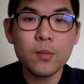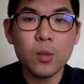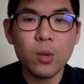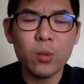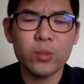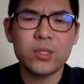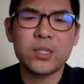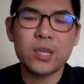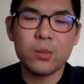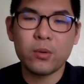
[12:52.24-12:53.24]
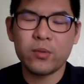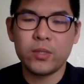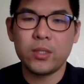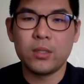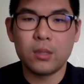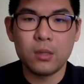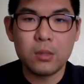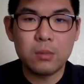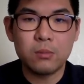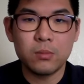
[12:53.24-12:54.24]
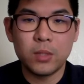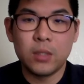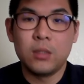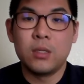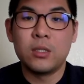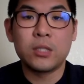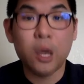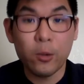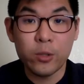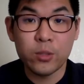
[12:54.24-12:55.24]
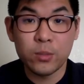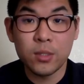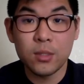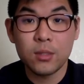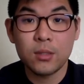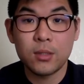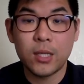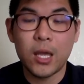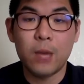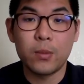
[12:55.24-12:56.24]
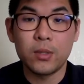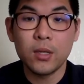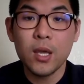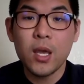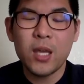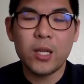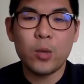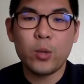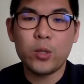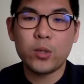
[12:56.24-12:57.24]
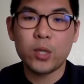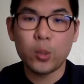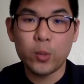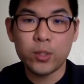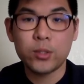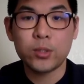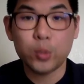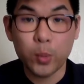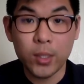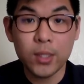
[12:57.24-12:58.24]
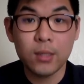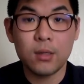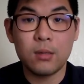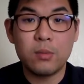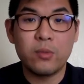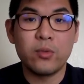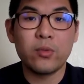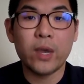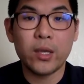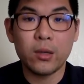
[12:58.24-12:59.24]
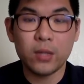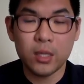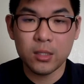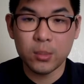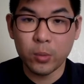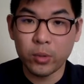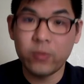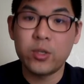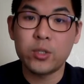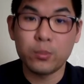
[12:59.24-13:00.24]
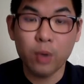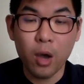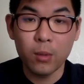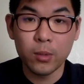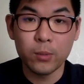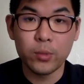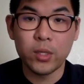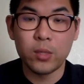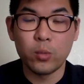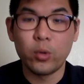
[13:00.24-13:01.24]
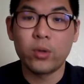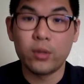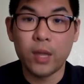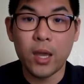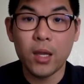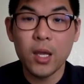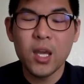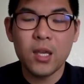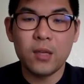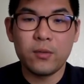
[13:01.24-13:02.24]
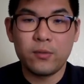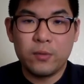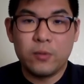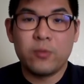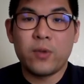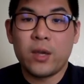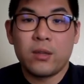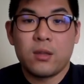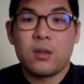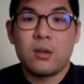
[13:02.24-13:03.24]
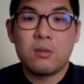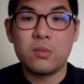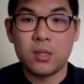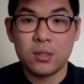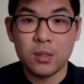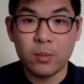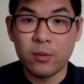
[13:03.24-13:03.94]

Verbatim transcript: what were some of the, uh, the, the discouragements that happened, and that way you can always tweak. Um, if you find out that it's a motivation problem, you can work on that. If you find that um, there's some